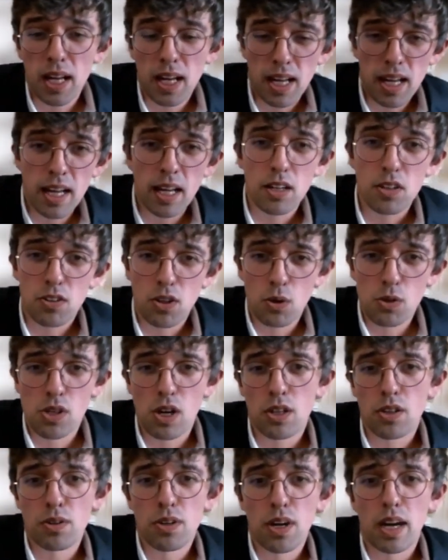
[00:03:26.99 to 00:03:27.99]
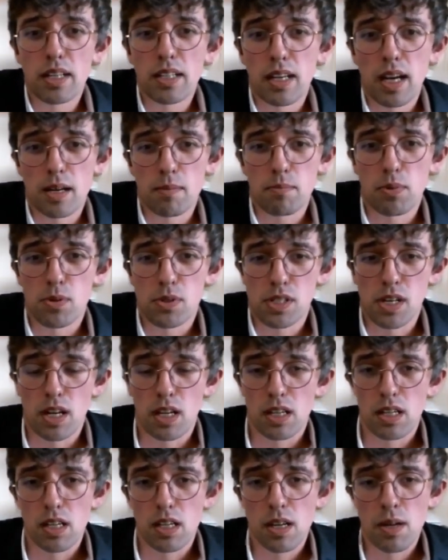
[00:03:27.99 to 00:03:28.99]
hit those other
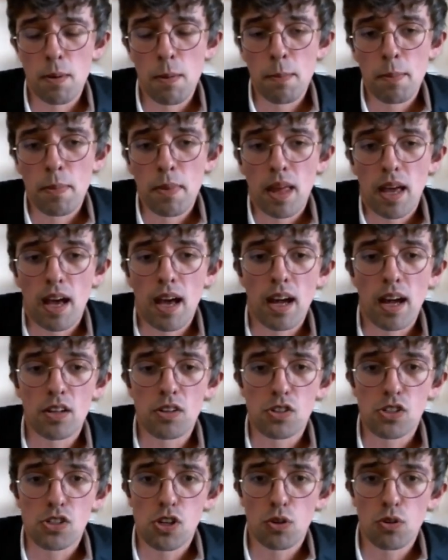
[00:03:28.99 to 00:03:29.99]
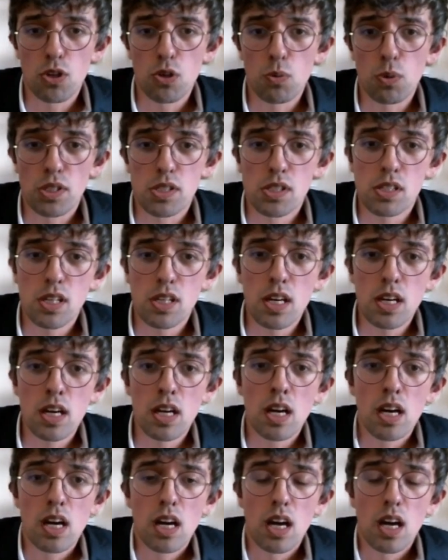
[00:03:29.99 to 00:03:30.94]
98%. And so you would see